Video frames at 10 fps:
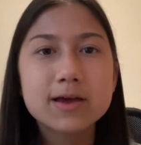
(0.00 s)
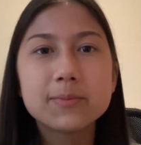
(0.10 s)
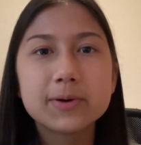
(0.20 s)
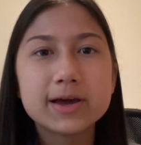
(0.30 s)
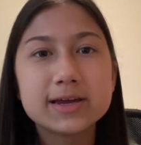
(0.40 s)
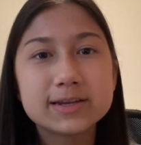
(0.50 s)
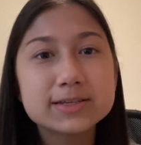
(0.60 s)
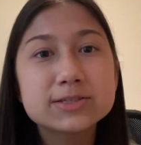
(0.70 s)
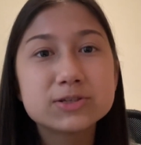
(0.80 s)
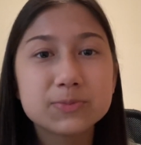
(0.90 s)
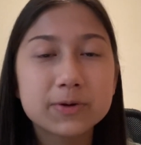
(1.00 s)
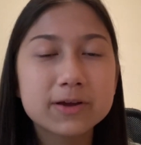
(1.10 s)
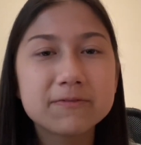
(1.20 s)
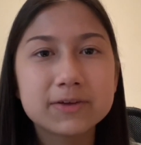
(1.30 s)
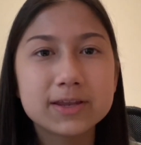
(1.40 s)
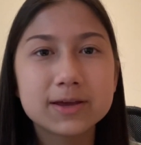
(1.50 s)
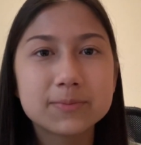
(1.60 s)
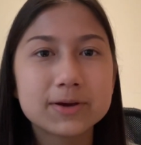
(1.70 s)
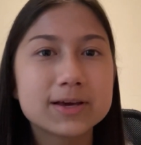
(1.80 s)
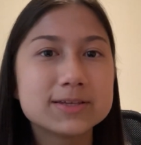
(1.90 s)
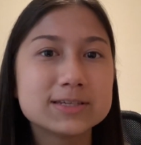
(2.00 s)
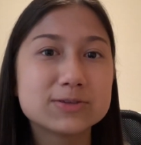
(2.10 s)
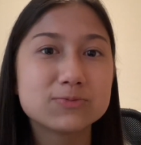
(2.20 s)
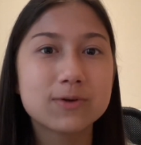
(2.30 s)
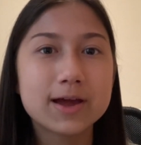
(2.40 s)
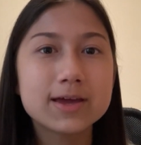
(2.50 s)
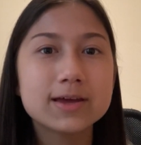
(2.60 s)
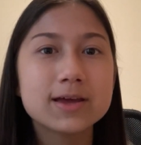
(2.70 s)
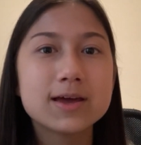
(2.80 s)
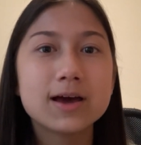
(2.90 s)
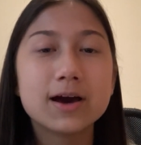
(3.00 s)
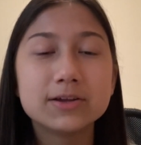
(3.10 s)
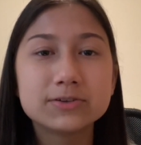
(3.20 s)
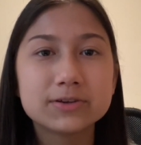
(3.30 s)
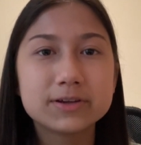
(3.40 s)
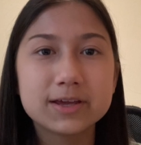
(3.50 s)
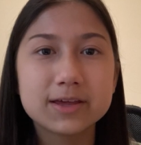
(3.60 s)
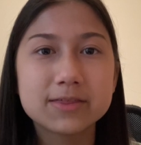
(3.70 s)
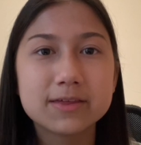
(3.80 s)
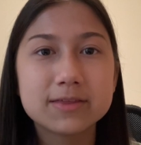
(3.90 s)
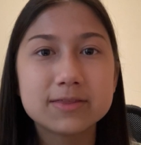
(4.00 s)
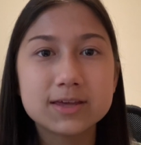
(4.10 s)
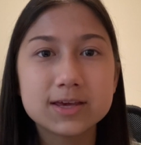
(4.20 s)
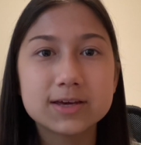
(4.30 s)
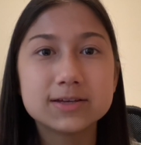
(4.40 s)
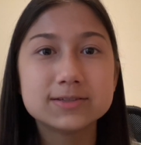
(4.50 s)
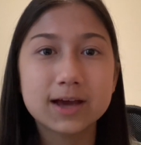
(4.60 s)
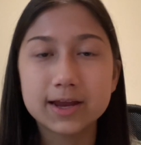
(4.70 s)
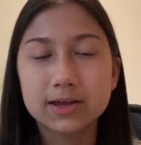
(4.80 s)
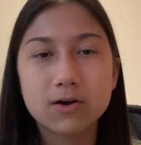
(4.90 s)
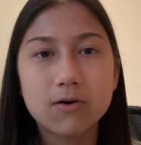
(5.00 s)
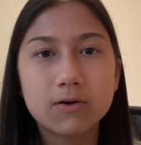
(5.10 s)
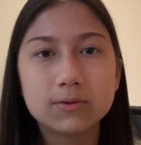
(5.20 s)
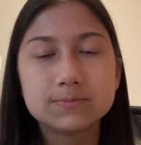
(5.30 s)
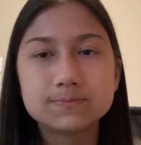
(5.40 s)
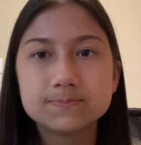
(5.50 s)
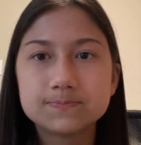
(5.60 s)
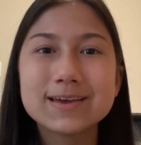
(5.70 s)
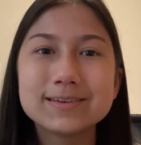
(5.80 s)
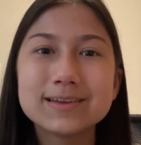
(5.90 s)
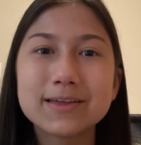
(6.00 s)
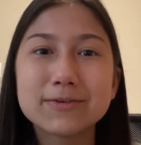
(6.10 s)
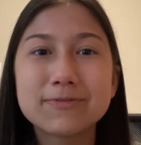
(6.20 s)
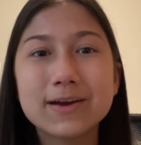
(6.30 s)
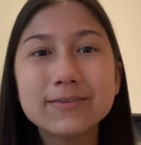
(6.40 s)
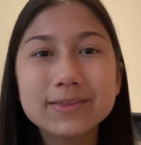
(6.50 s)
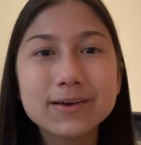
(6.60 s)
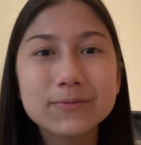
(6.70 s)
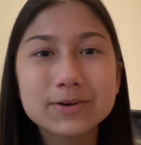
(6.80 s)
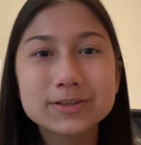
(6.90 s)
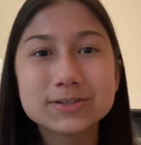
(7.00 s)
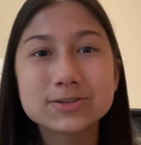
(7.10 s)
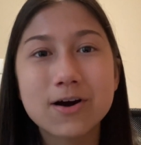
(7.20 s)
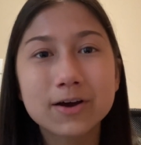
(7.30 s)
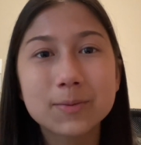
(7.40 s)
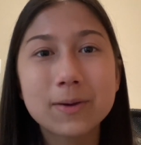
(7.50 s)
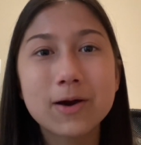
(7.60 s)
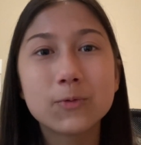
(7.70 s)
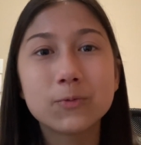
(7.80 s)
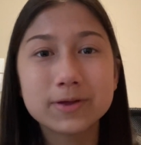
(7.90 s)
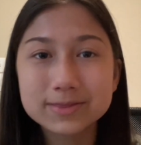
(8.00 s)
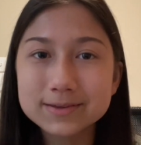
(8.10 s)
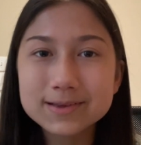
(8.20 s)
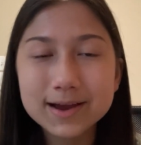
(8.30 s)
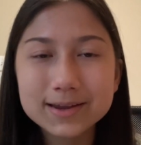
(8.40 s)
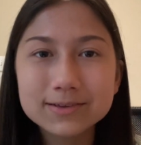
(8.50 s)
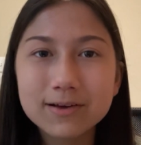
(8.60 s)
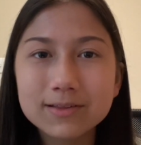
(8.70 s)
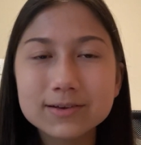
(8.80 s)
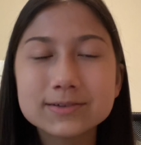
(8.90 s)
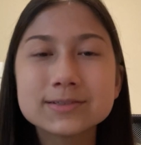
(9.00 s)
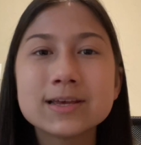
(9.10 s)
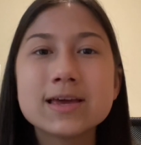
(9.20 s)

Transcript: But it is super convenient because it's right underneath the dining hall. Now, the final thing I wanted to talk about with the dining dollars